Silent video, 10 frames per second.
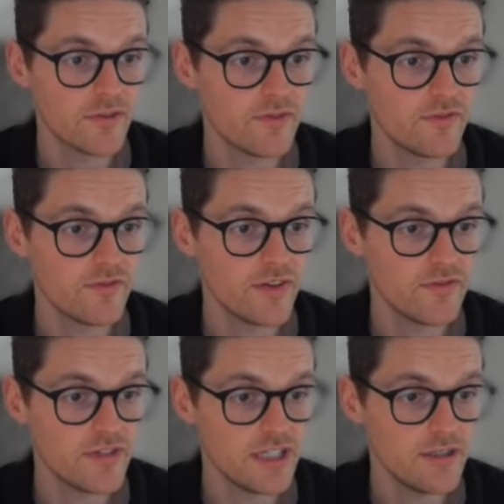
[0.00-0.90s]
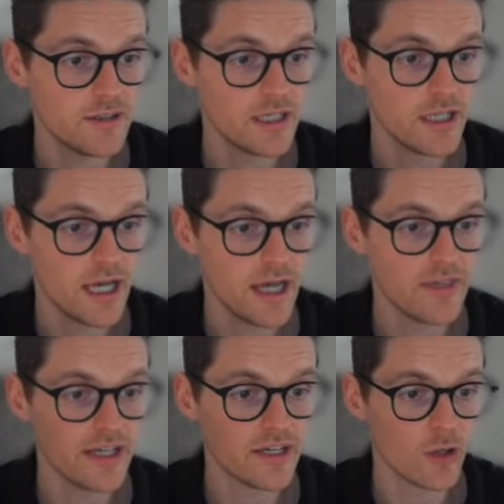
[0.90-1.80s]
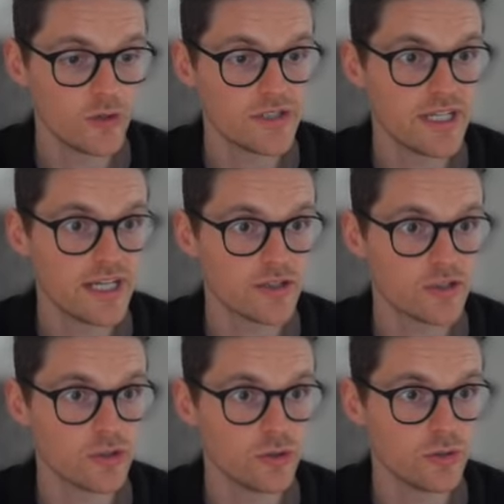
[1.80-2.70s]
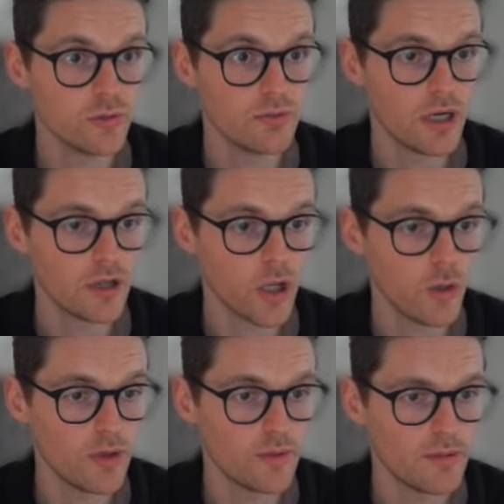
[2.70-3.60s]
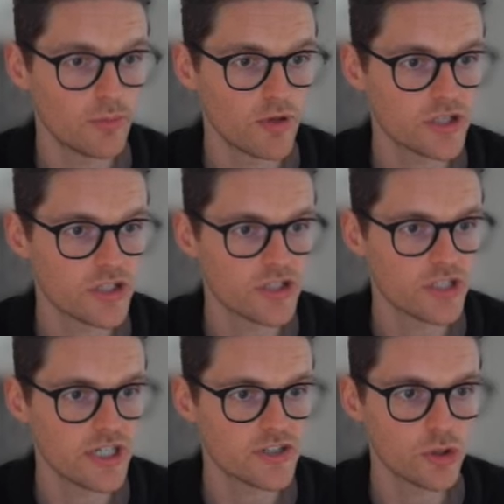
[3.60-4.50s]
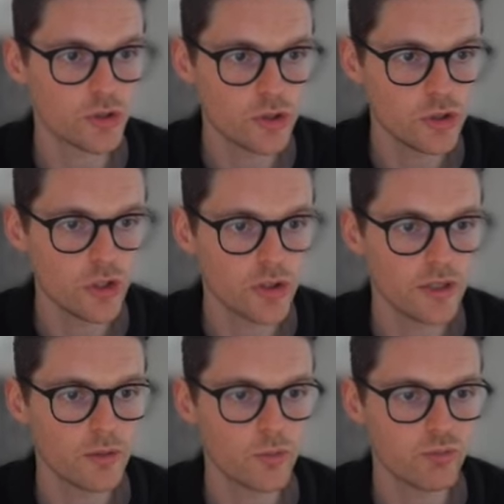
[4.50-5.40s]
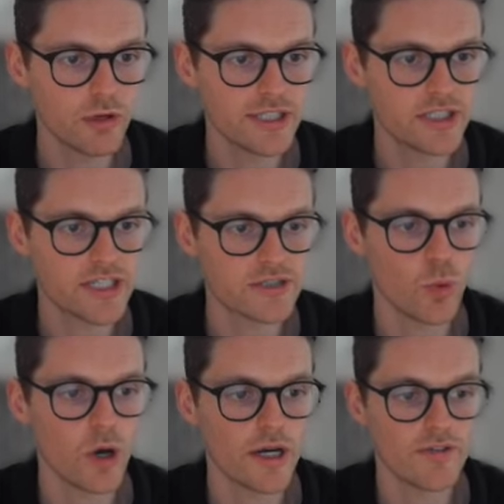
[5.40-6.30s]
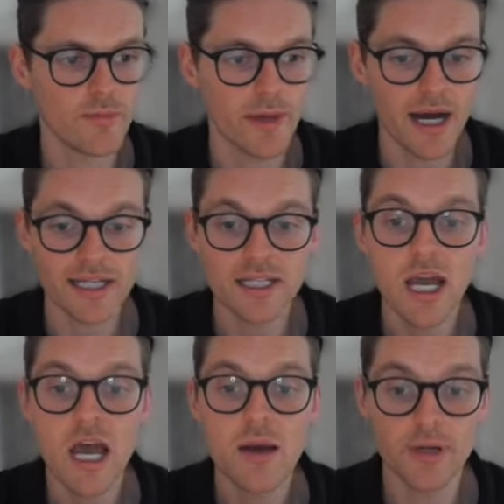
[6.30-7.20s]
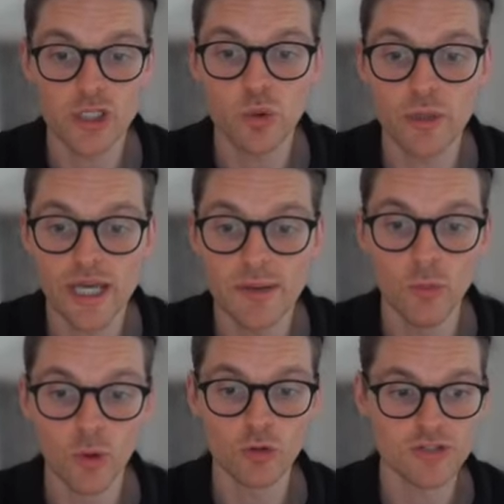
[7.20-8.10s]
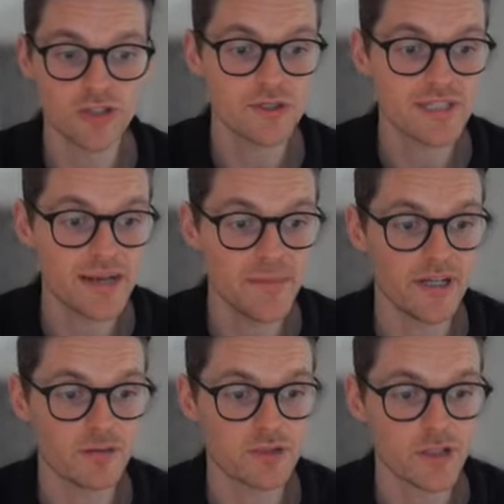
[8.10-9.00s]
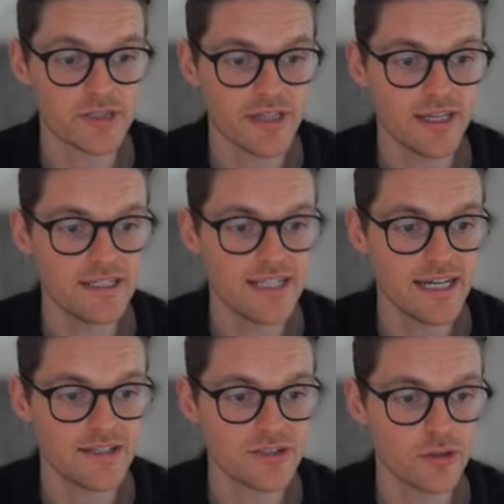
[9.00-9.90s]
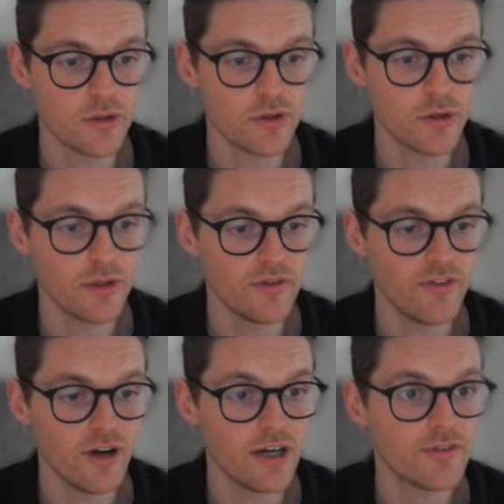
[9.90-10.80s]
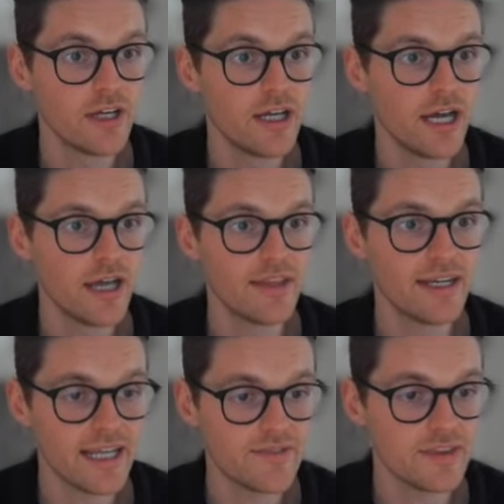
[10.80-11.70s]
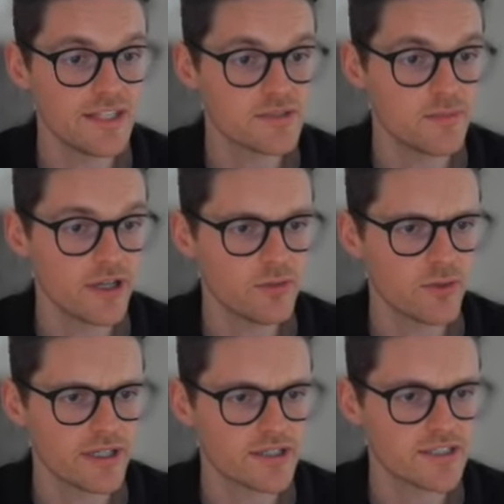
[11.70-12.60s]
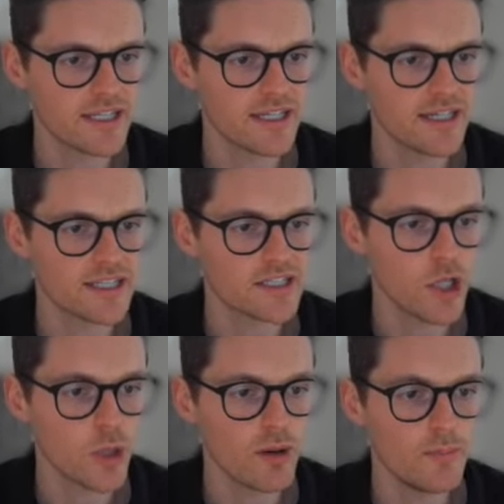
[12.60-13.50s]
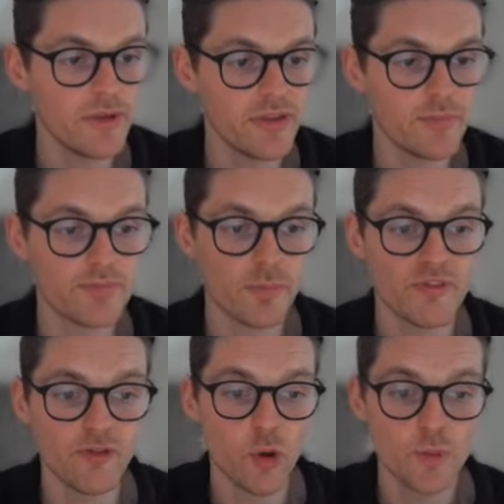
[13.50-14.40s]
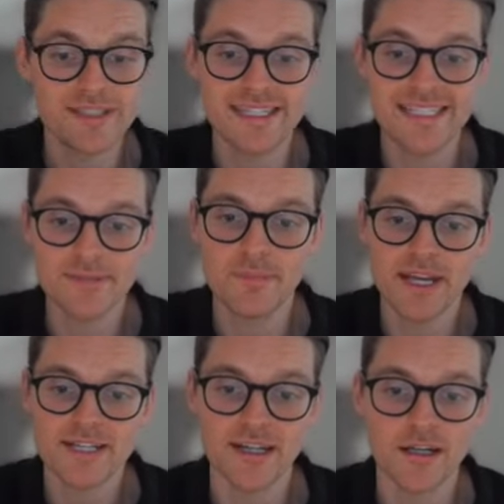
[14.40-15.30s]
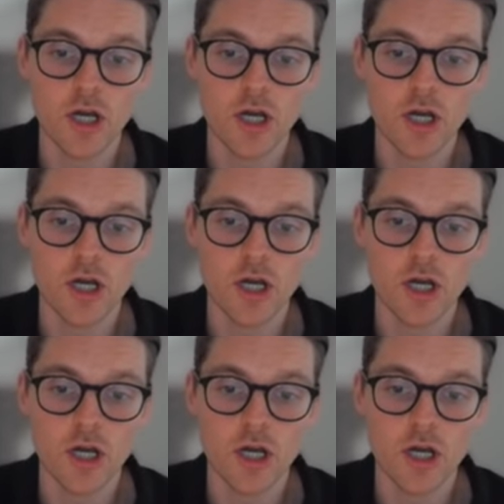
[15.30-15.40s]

50, and then it goes down to a lower impression share. So you're not going to reach as wide of a market, but you'll get more results and better results, and then down to 35. And then even this month, we can see that it's lower, but the performance is better.